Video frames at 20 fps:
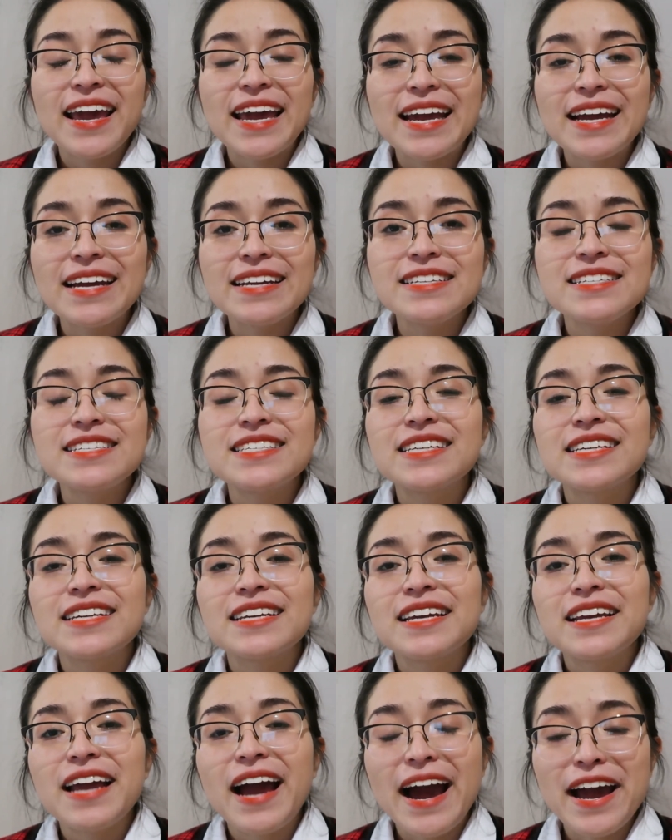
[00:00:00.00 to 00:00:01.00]
And
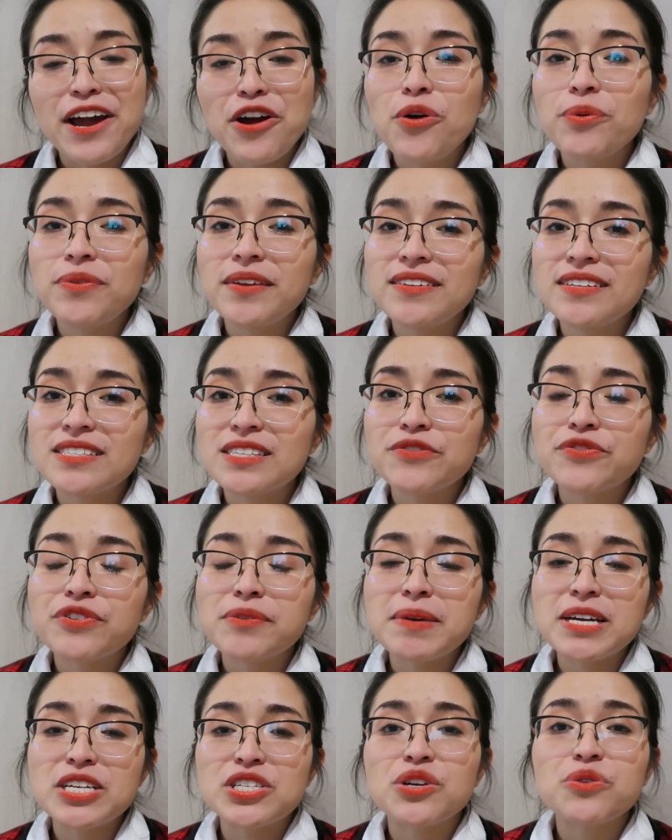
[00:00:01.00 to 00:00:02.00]
I hope that this
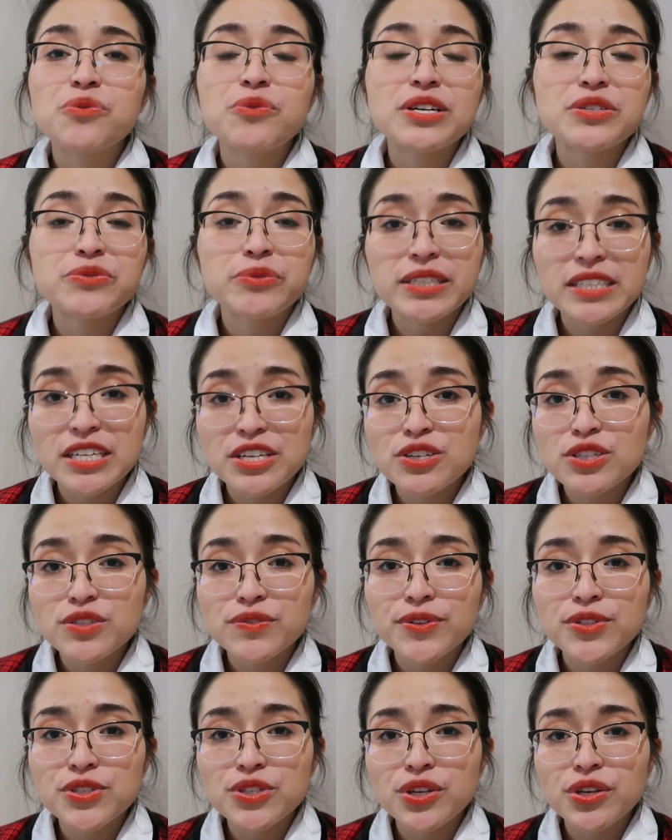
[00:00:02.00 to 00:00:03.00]
information was really
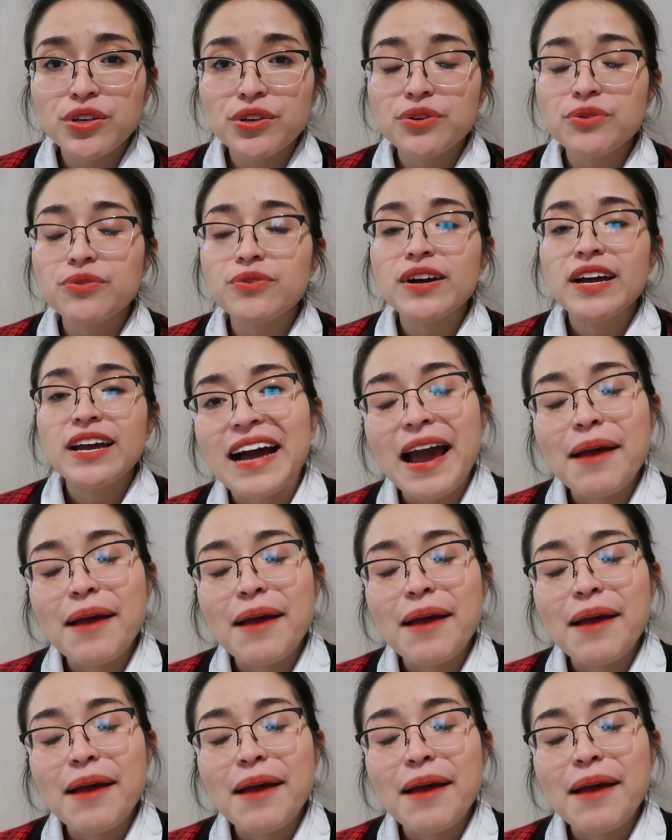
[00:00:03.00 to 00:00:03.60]
useful to you.